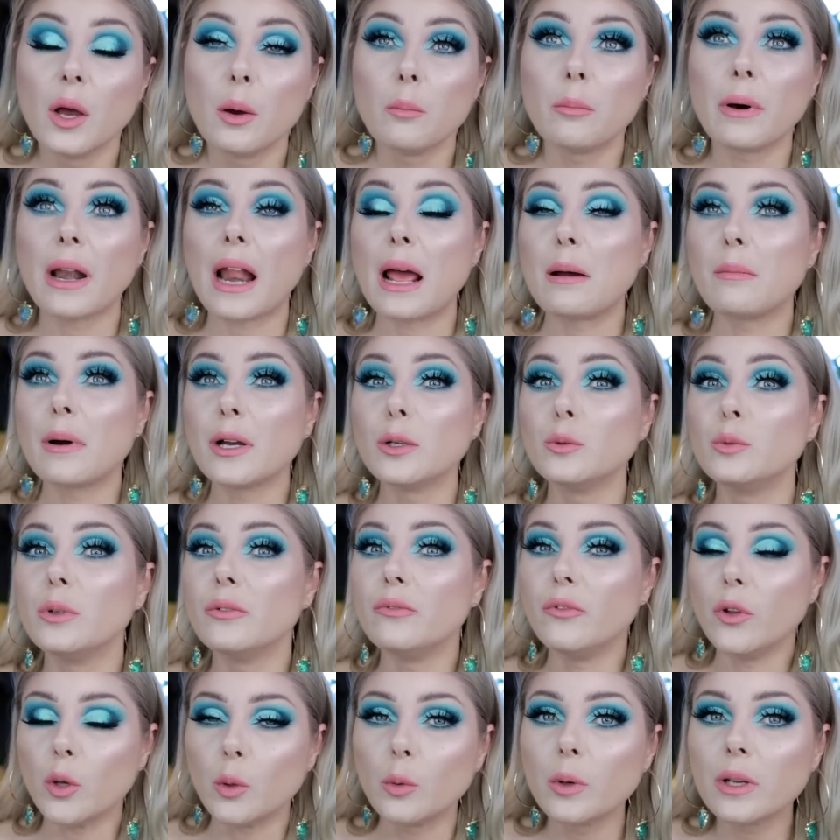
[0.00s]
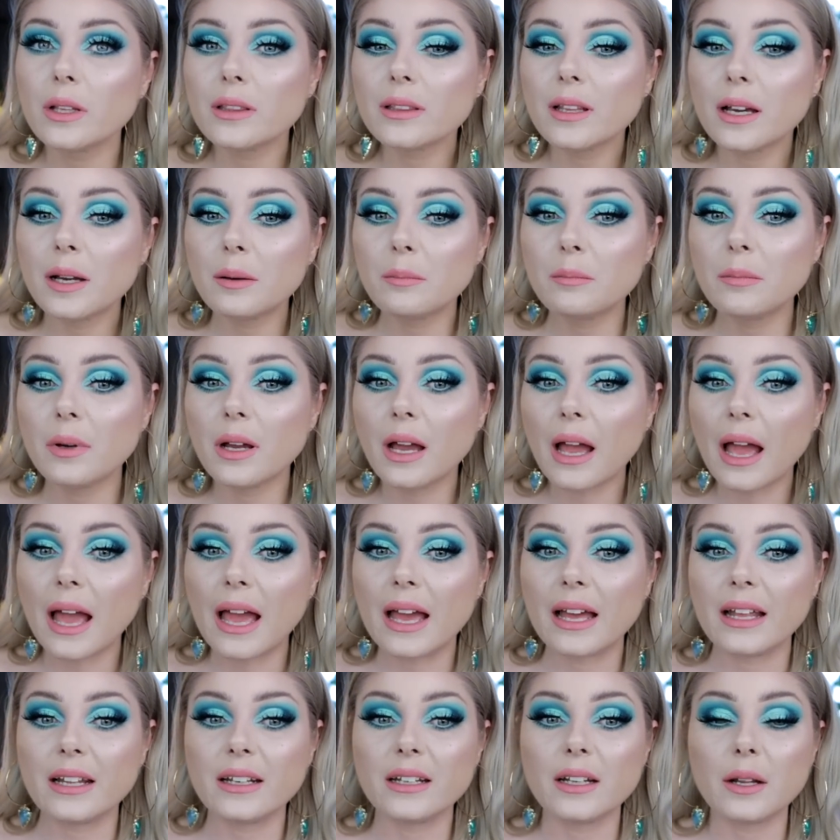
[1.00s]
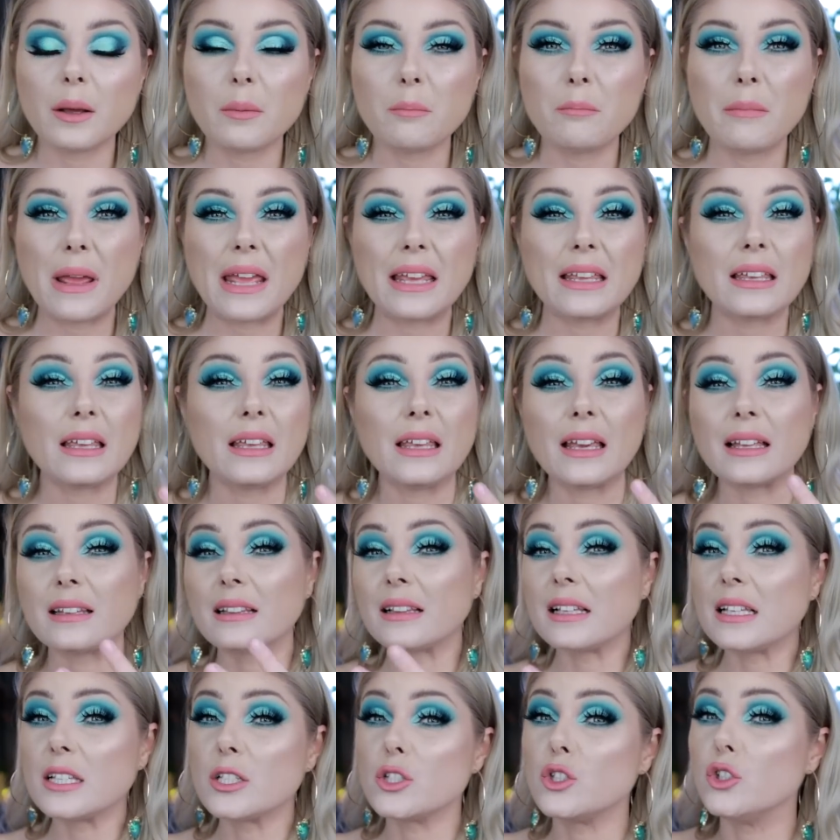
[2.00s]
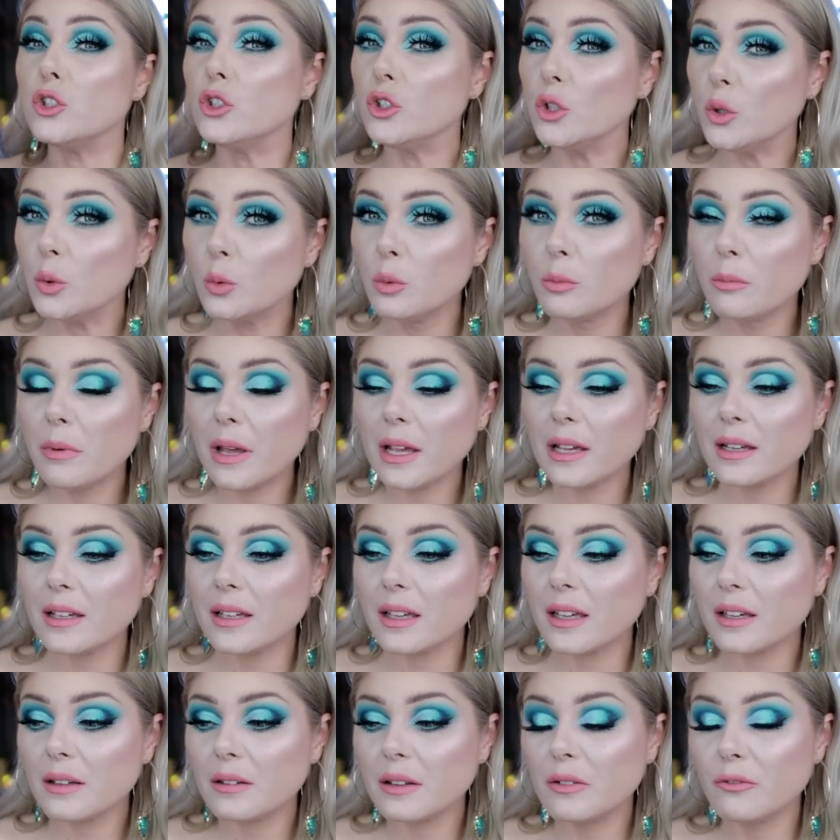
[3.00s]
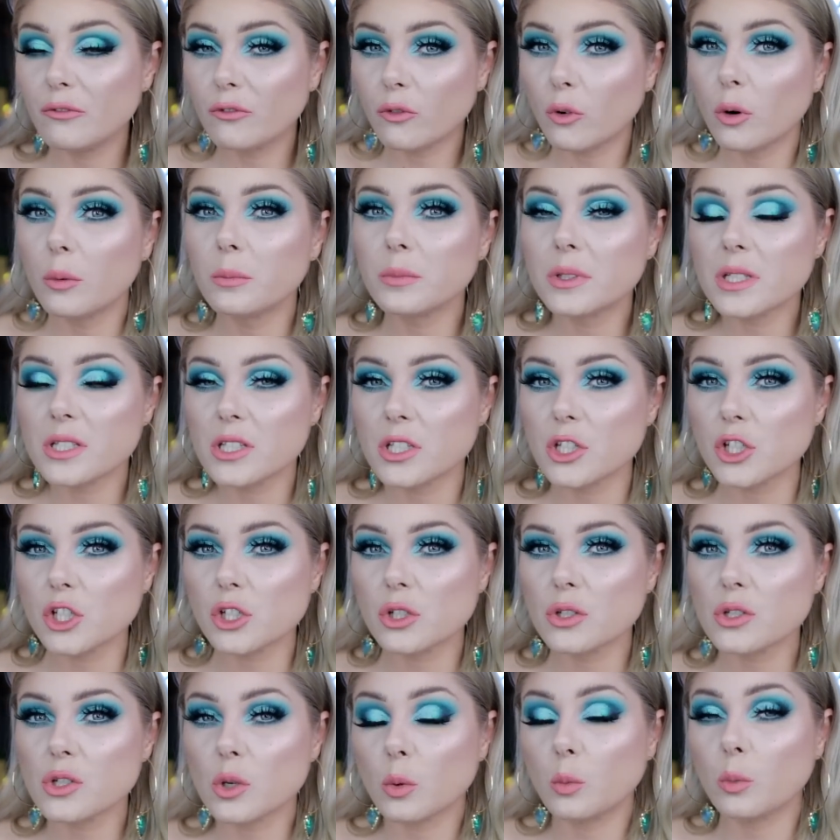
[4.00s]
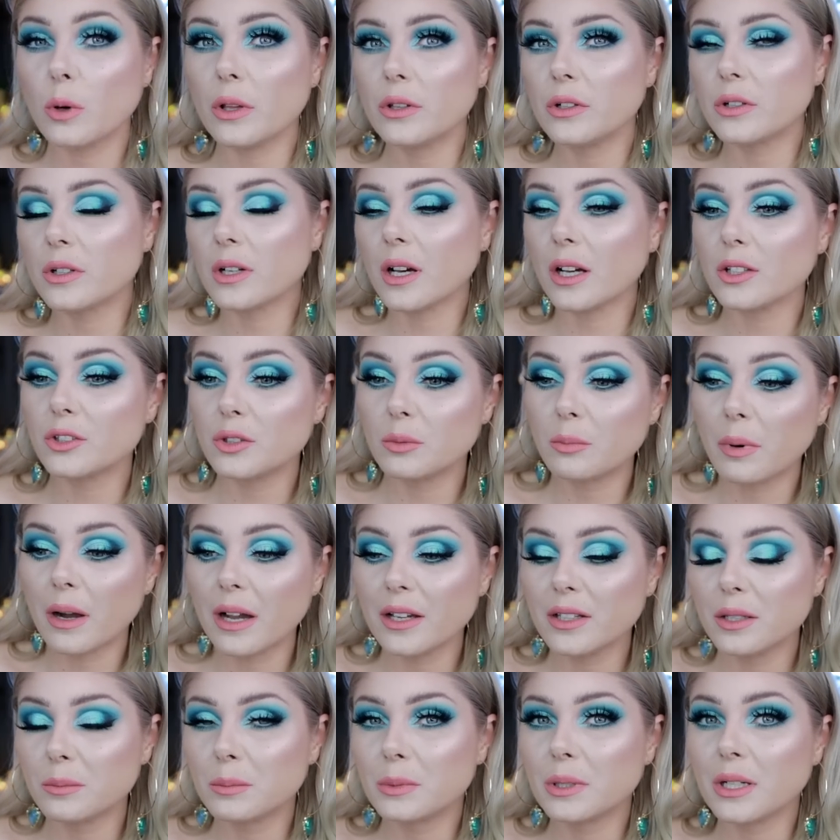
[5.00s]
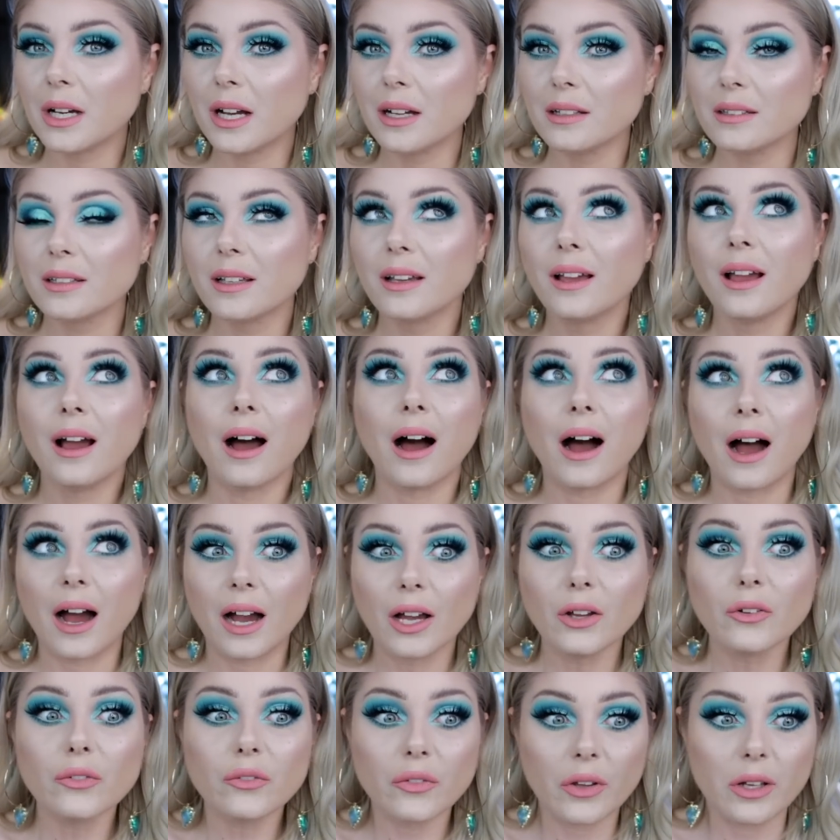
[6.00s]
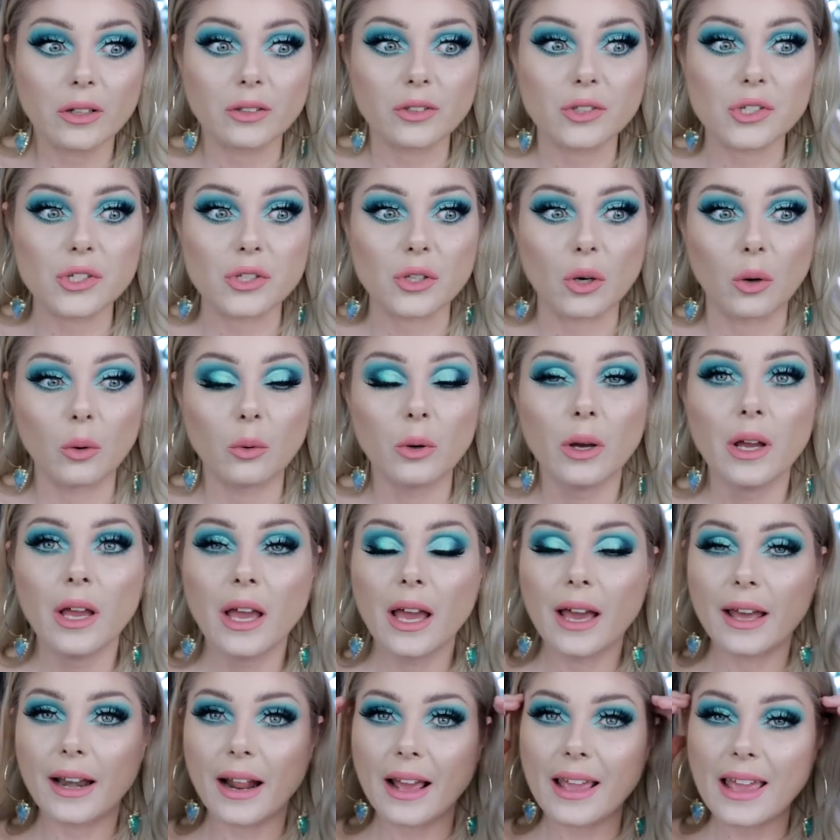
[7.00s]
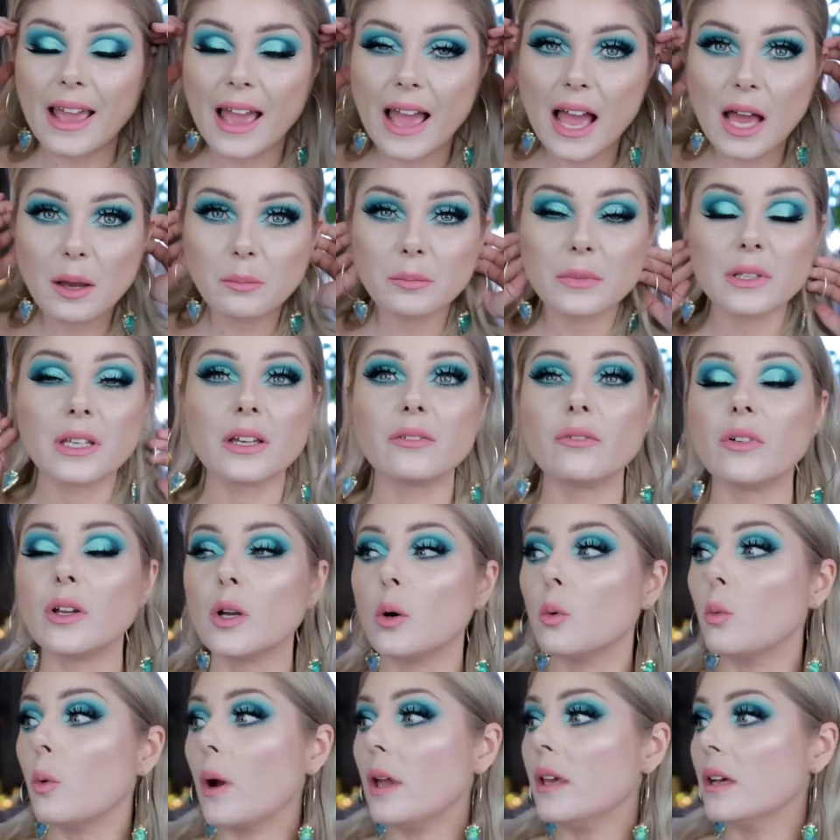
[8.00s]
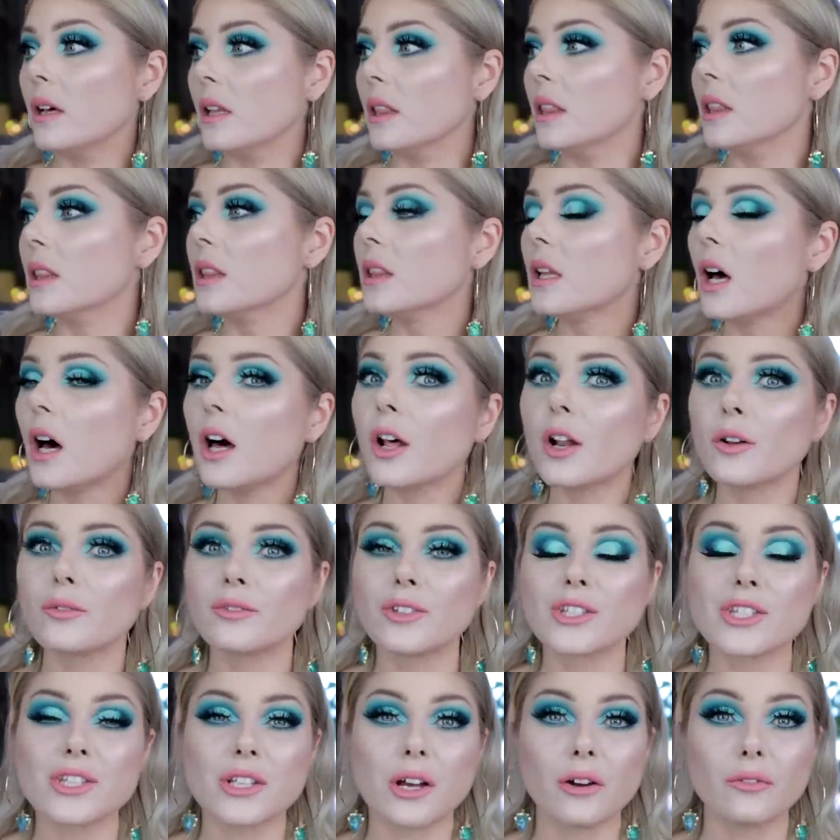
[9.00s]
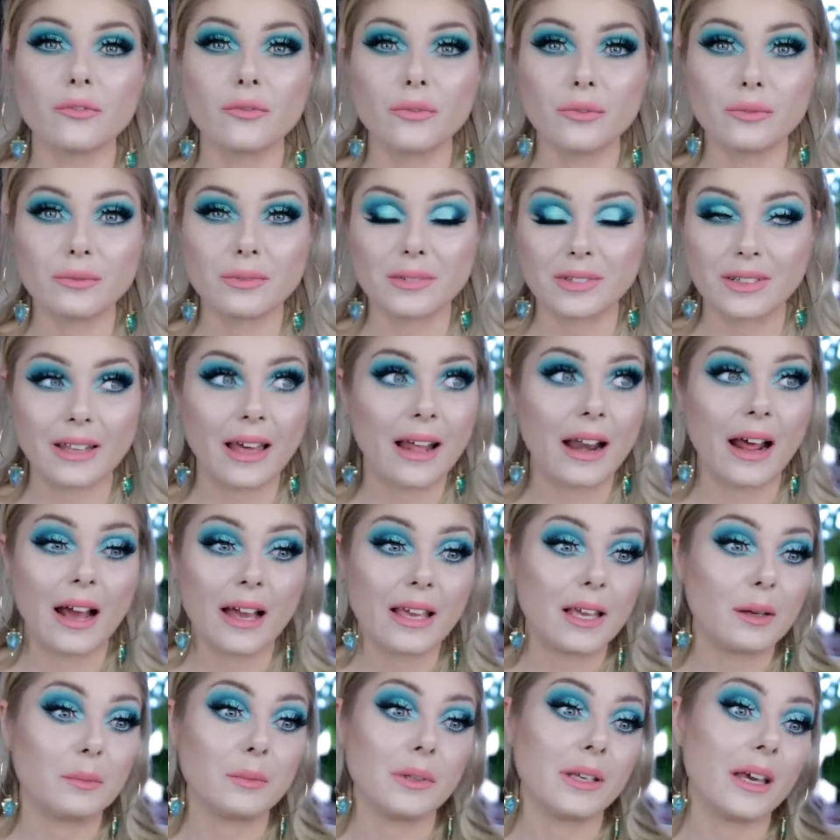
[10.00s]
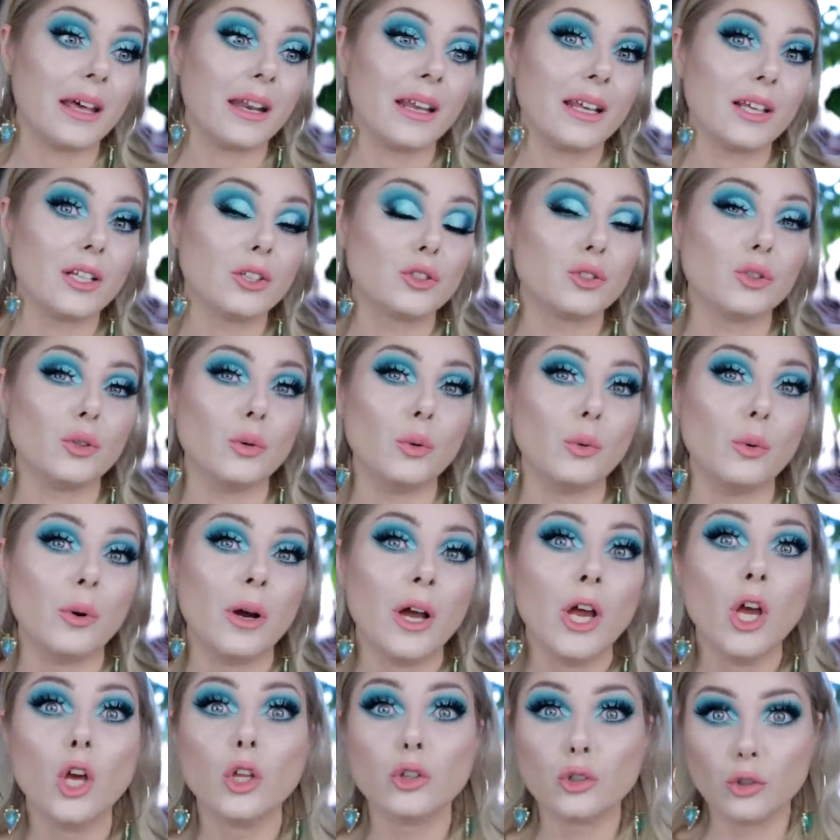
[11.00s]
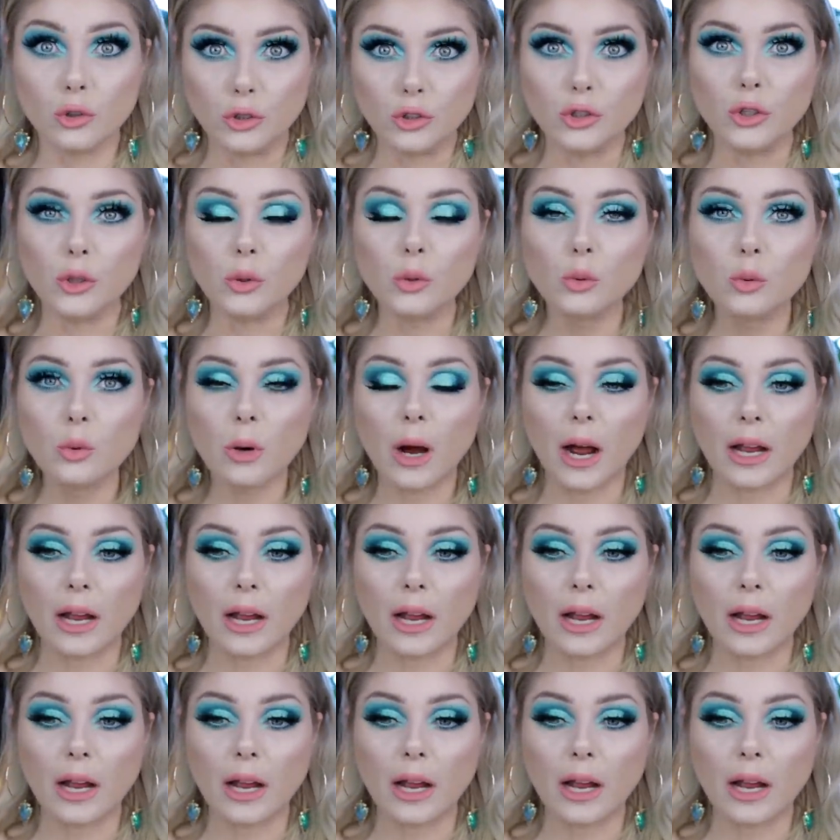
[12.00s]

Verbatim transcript: But am I reviewing them and making at least you make informed decisions on whether or not to buy them or not? I feel so, and I am giving away a lot of the stuff that I am getting to to you.